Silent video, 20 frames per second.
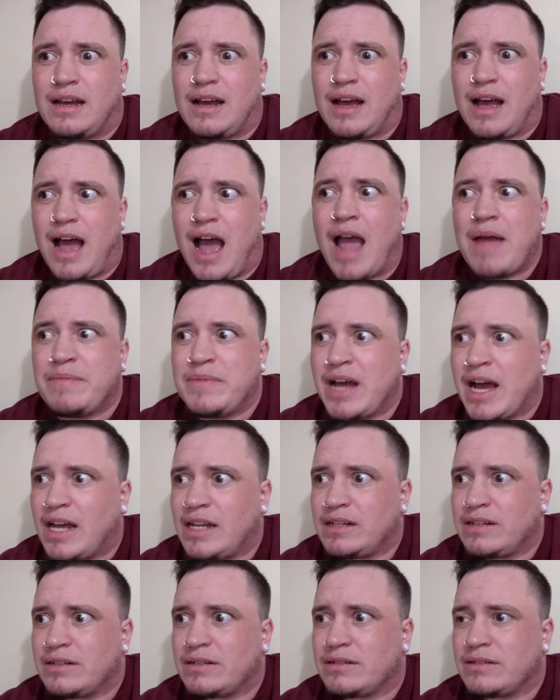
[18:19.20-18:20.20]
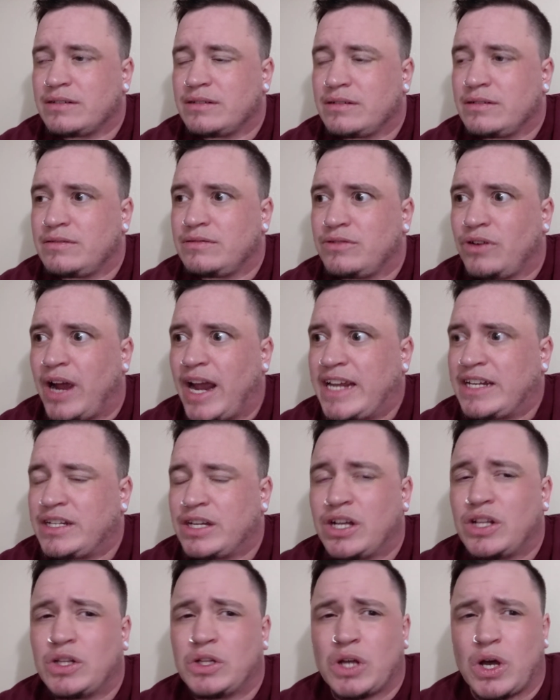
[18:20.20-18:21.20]
I'm not trying to
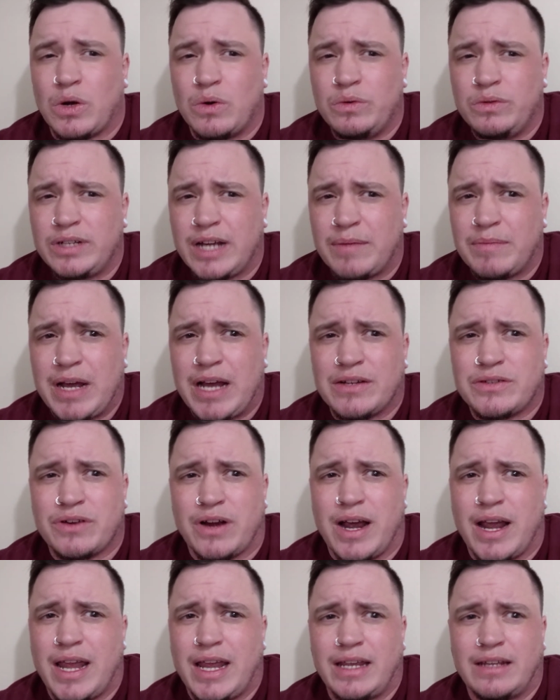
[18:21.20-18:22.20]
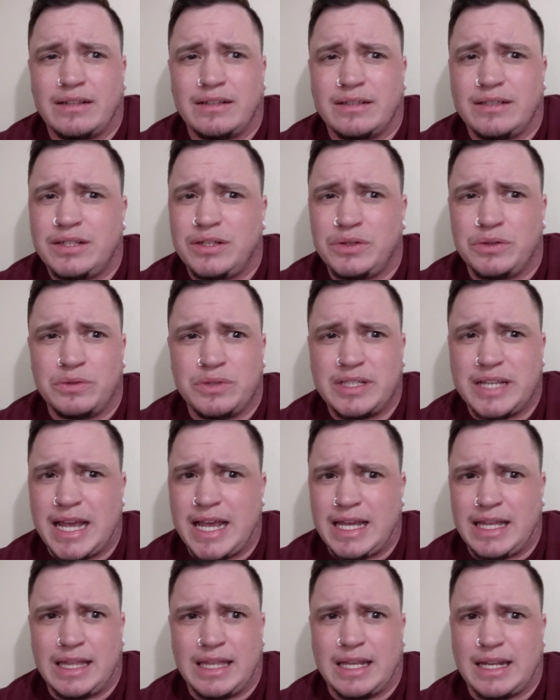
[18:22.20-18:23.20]
gloat. I'm not trying to
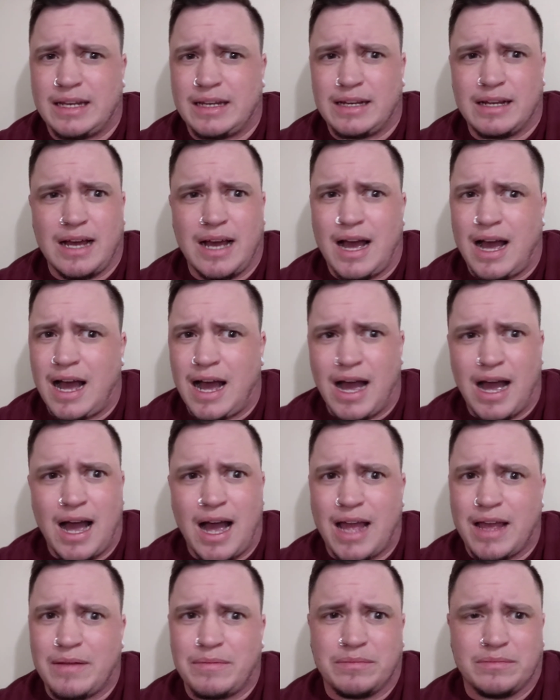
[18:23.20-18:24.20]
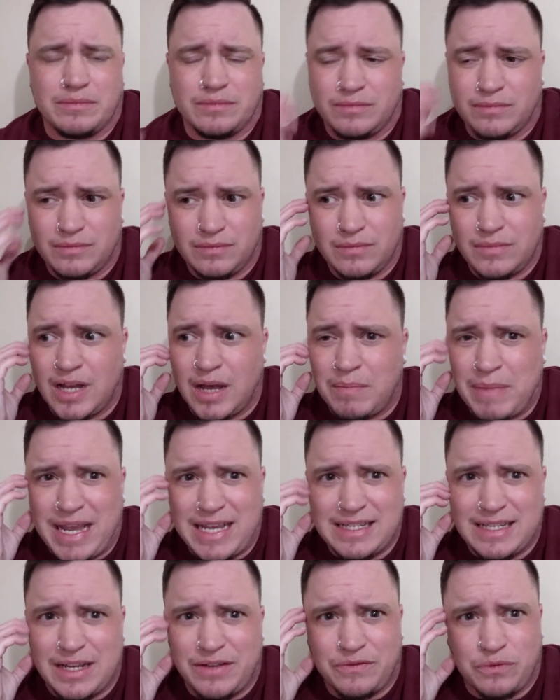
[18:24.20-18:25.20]
say that I'm
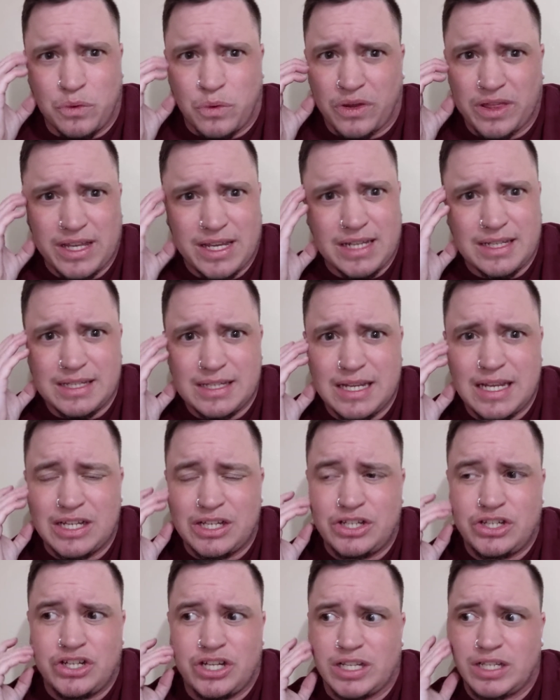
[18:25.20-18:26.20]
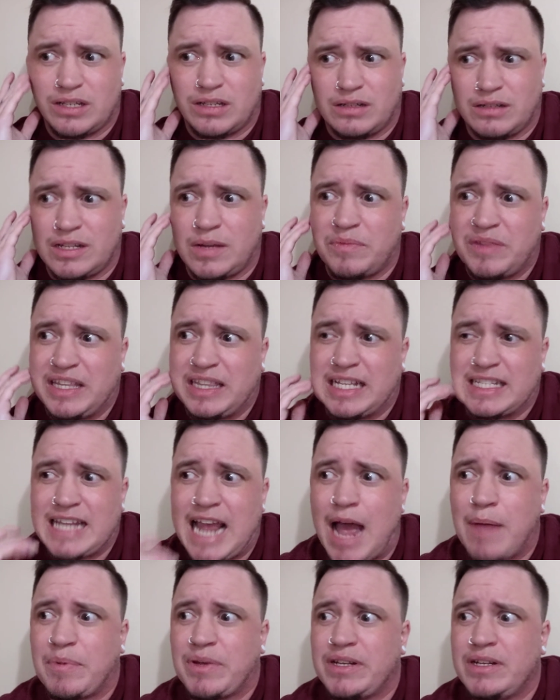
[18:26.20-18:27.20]
amazing for this. It's just something that's
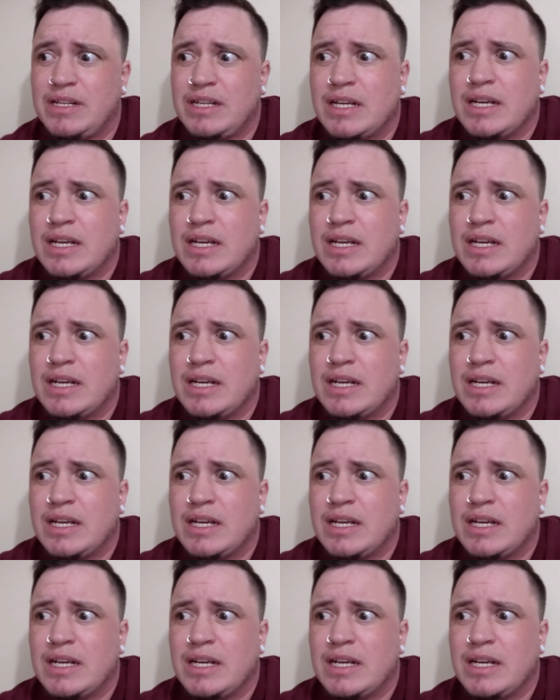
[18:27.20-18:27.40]
happened.